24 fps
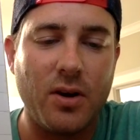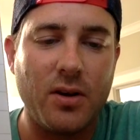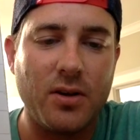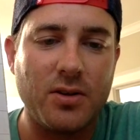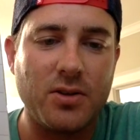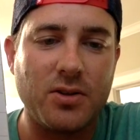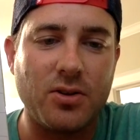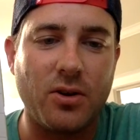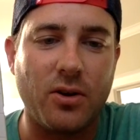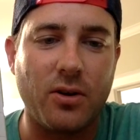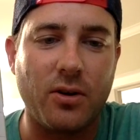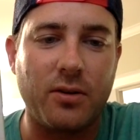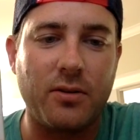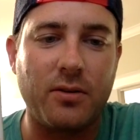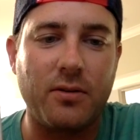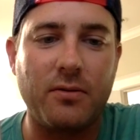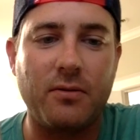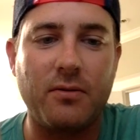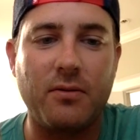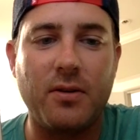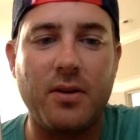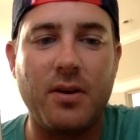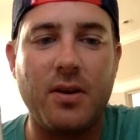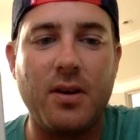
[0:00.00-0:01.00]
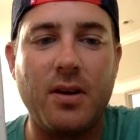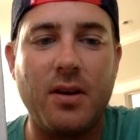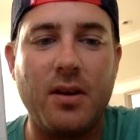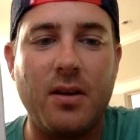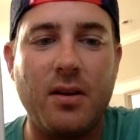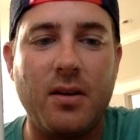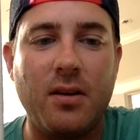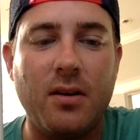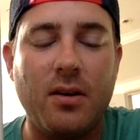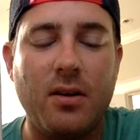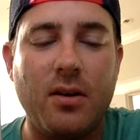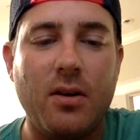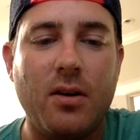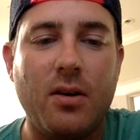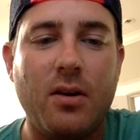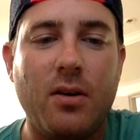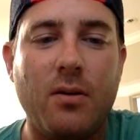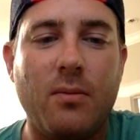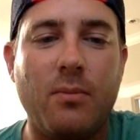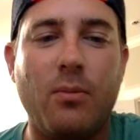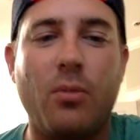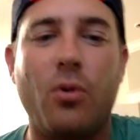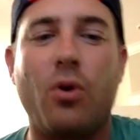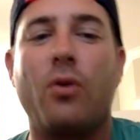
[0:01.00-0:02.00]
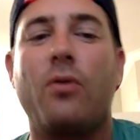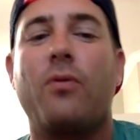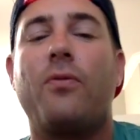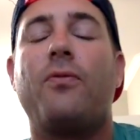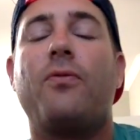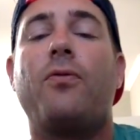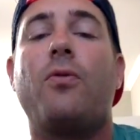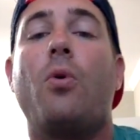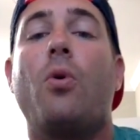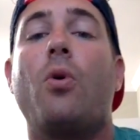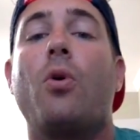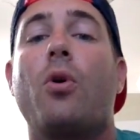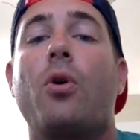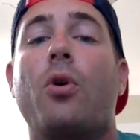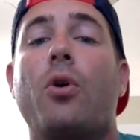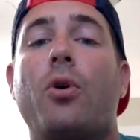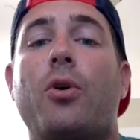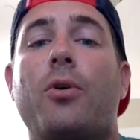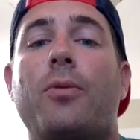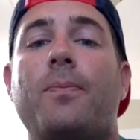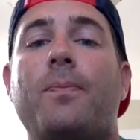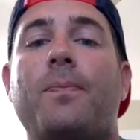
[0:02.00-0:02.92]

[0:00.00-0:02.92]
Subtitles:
Sark 3. Murph 4.